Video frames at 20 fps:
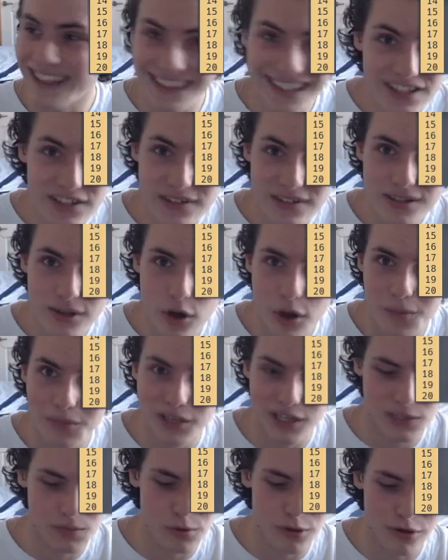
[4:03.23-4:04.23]
this is a
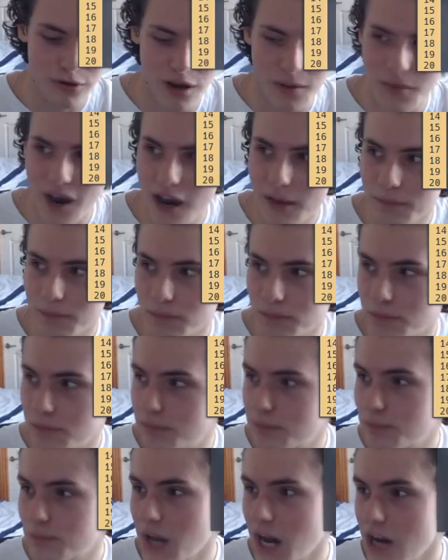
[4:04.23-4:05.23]
complex program. I
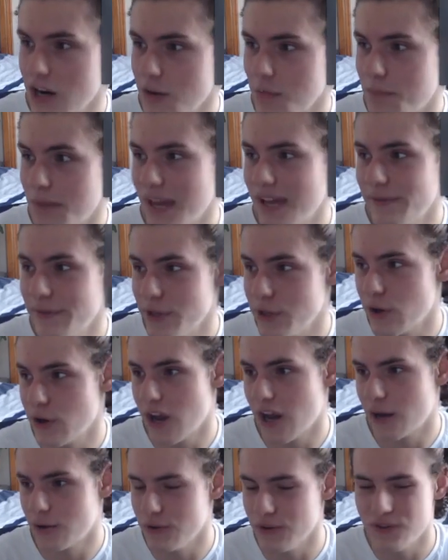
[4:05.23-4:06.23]
kind of barely know
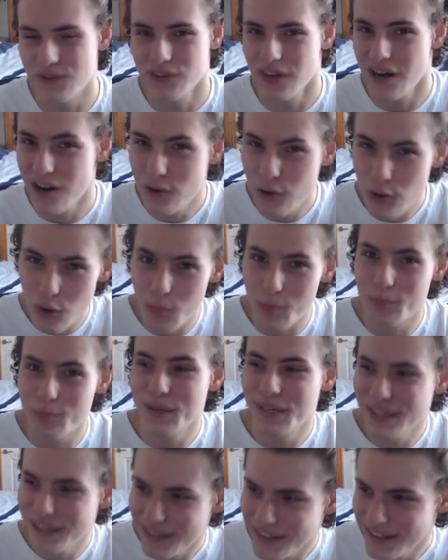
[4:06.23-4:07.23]
how to use it. I know a
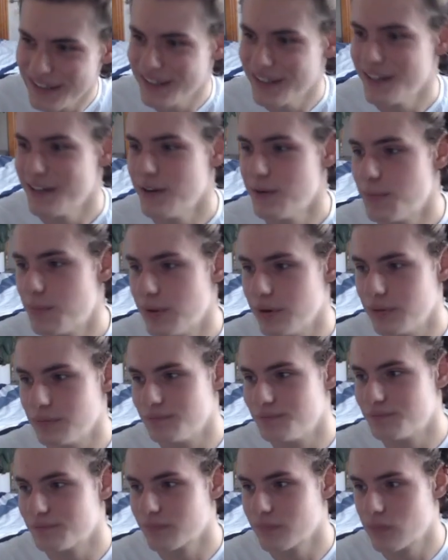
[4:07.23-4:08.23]
bit, but
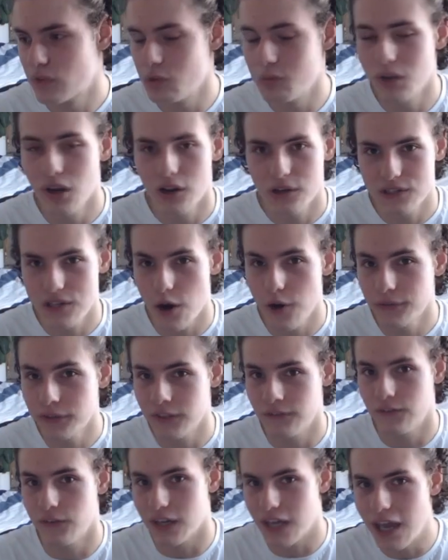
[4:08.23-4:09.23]
to be honest, I often
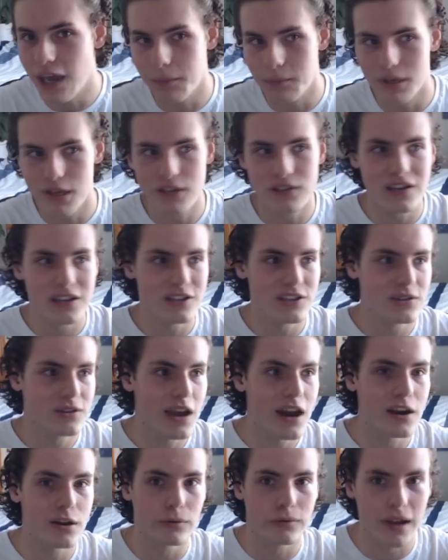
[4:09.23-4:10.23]
forget because I just
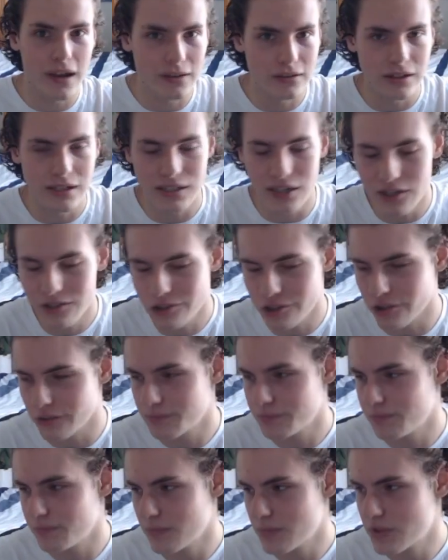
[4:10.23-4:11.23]
kind of rarely touch it.
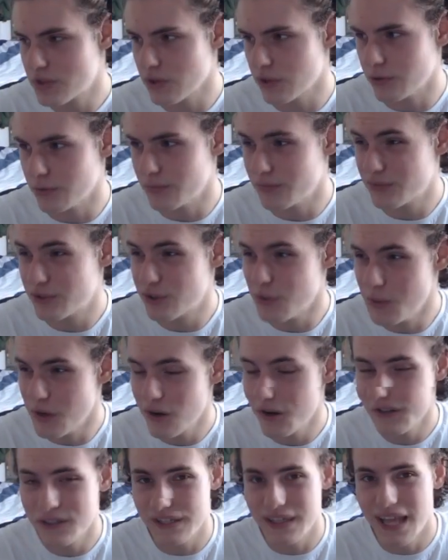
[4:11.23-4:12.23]
So to be
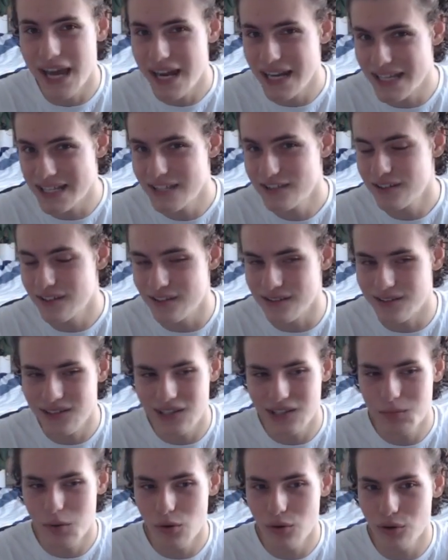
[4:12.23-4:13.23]
honest, in that instance,
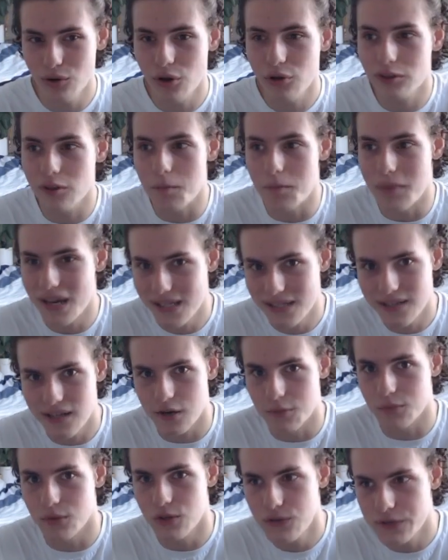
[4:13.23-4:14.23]
it's probably not the best that
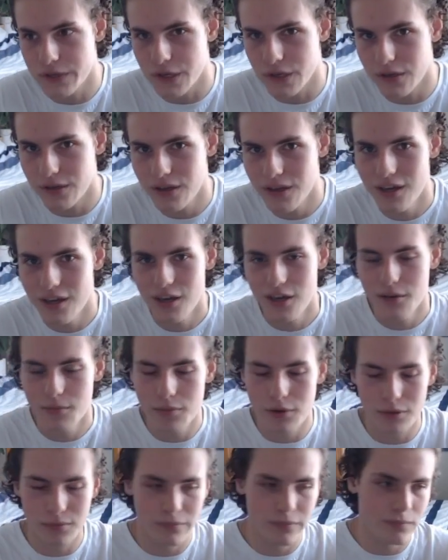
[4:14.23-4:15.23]
I'm using it.
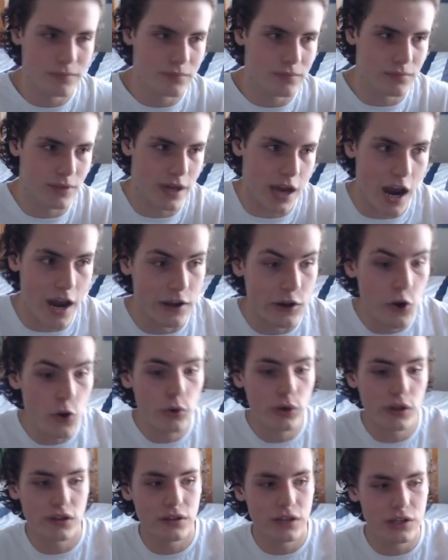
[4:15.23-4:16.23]
But like I
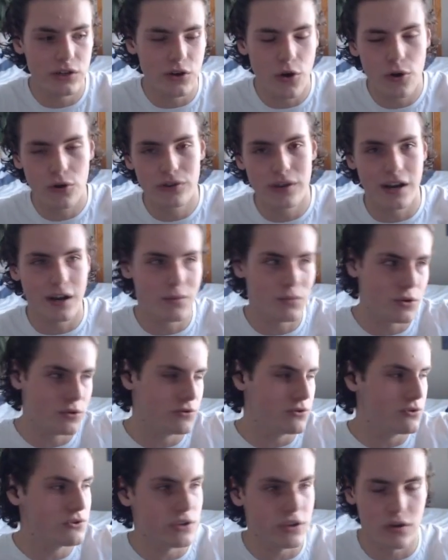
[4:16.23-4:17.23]
knowingly know that I'm not
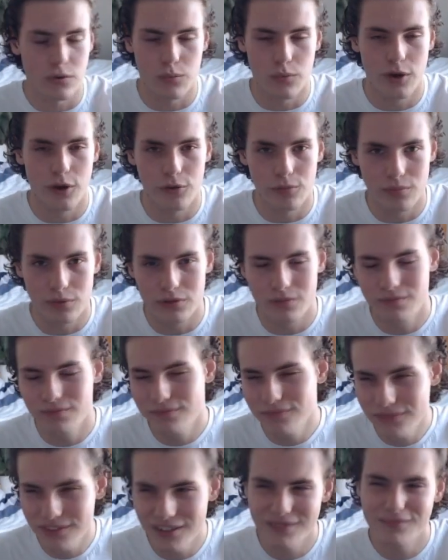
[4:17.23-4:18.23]
using it well, but
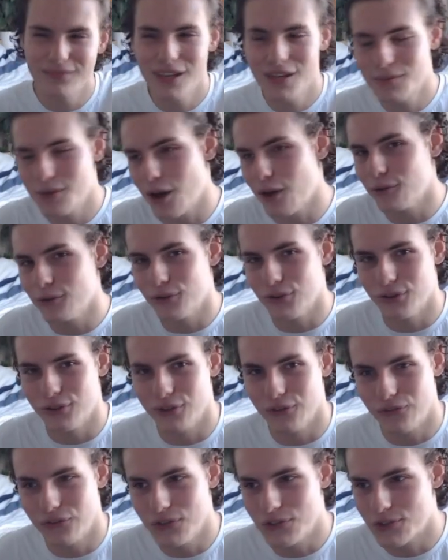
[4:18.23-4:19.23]
maybe I'll learn in the
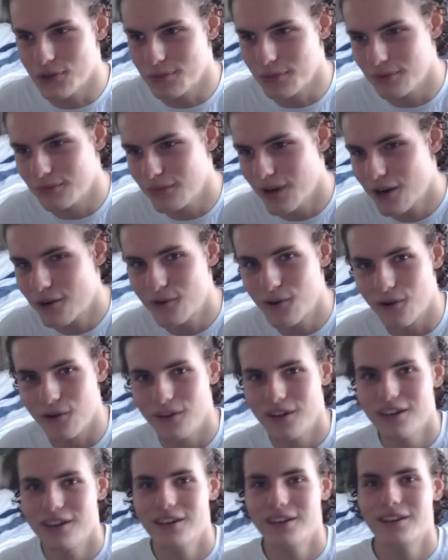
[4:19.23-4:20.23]
future, but I don't know.
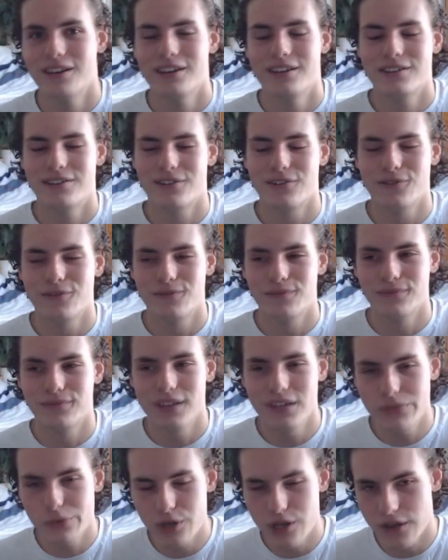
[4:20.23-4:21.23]
So
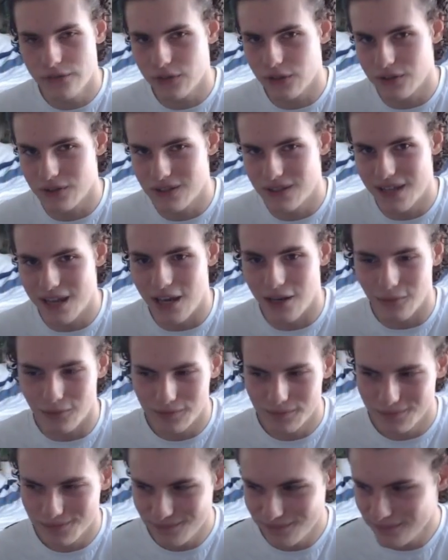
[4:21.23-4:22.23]
that's what you have to understand.
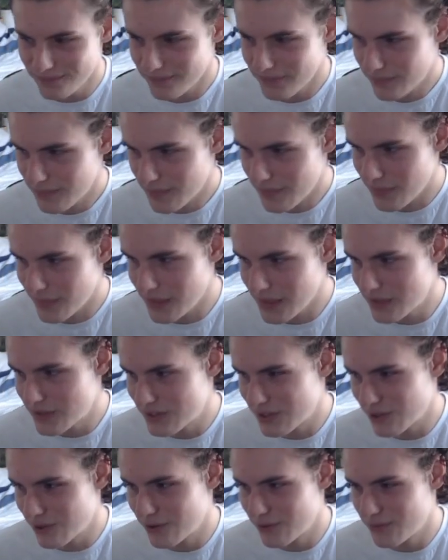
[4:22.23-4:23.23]

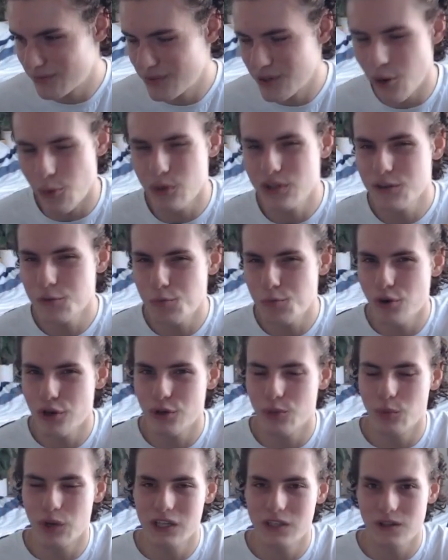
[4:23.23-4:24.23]
So, you know, what's the point
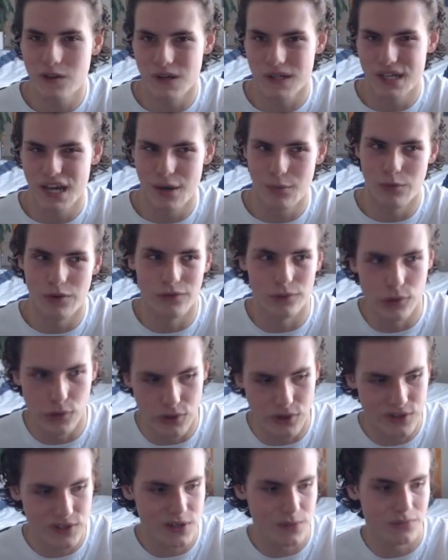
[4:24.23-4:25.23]
in wasting your time with
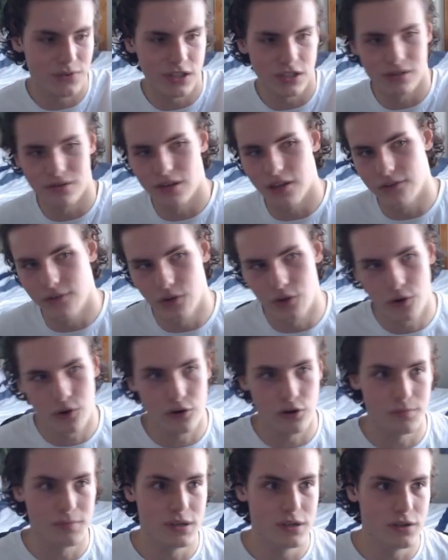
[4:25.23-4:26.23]
learning something if you're not going
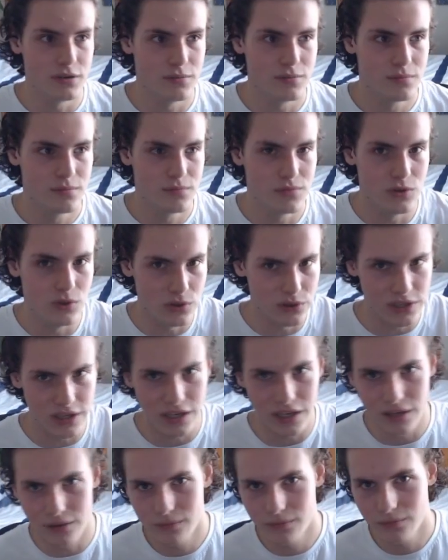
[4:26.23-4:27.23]
to be using
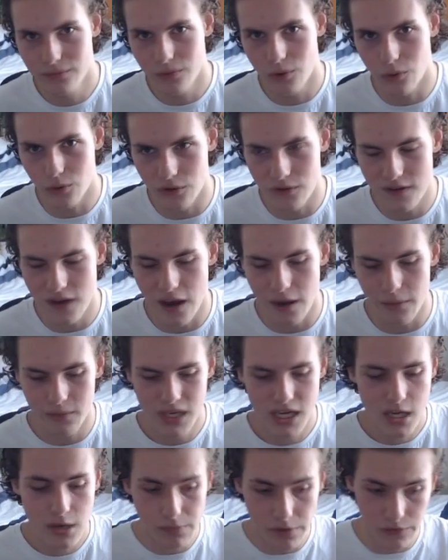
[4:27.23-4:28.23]
it all the time?
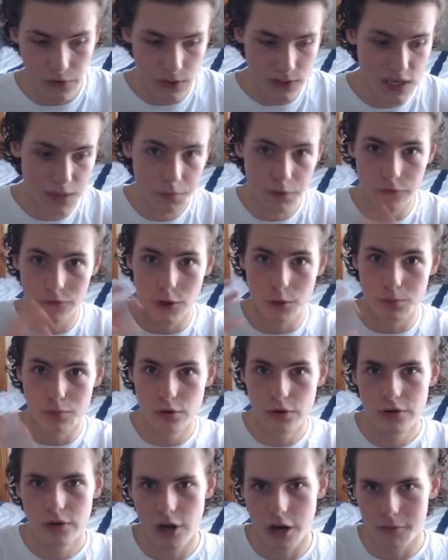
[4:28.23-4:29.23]
But for example, if you're a
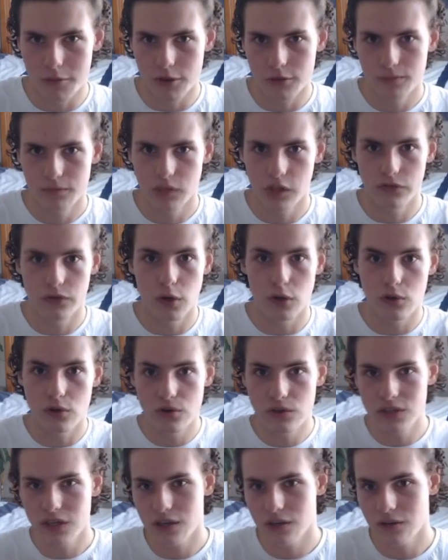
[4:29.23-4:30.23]
programmer, if you're
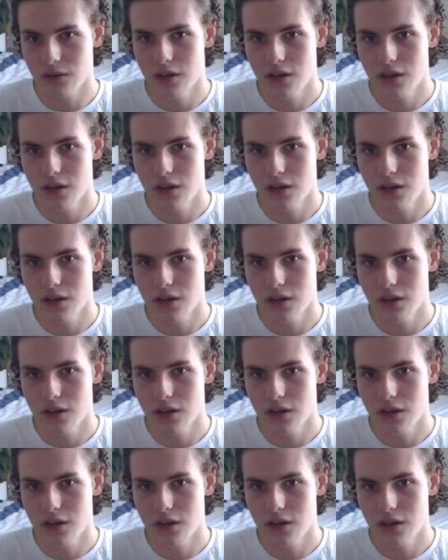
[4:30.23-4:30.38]
using,